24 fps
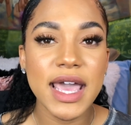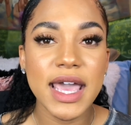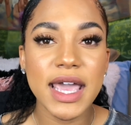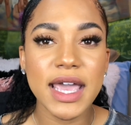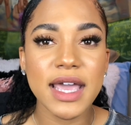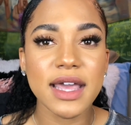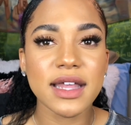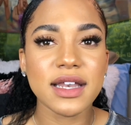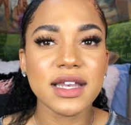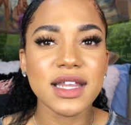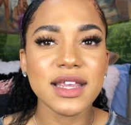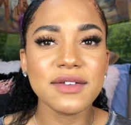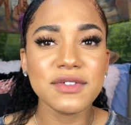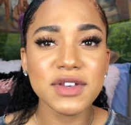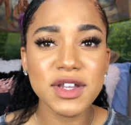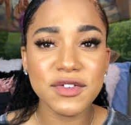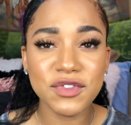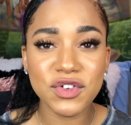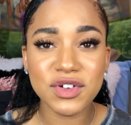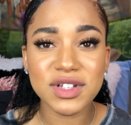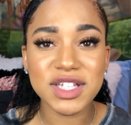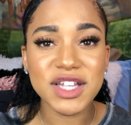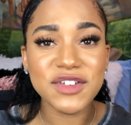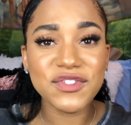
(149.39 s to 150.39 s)
and even
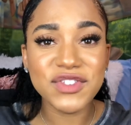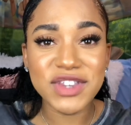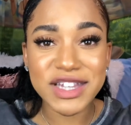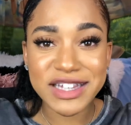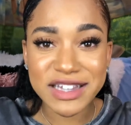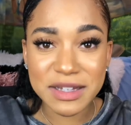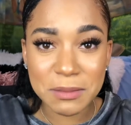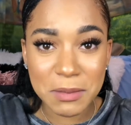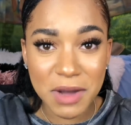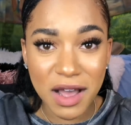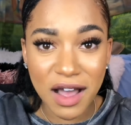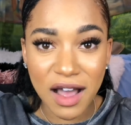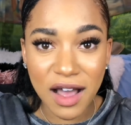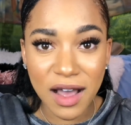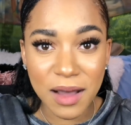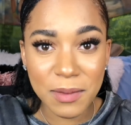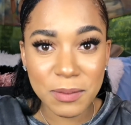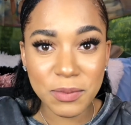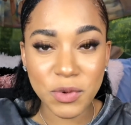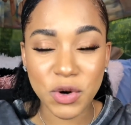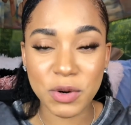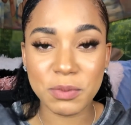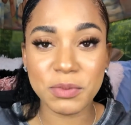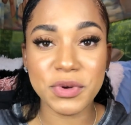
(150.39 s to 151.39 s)
if you're lifting them
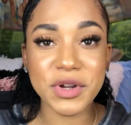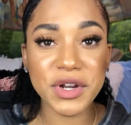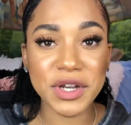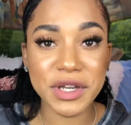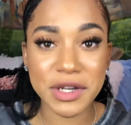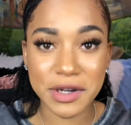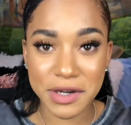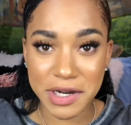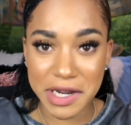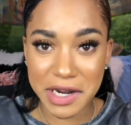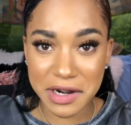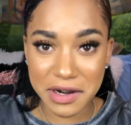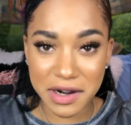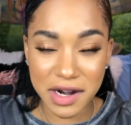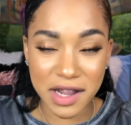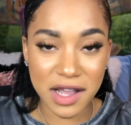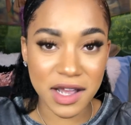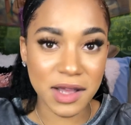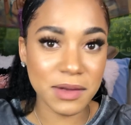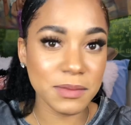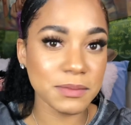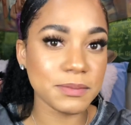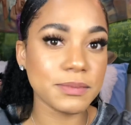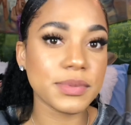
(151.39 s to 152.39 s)
up or putting your hair
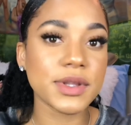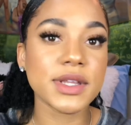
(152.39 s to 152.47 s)
up,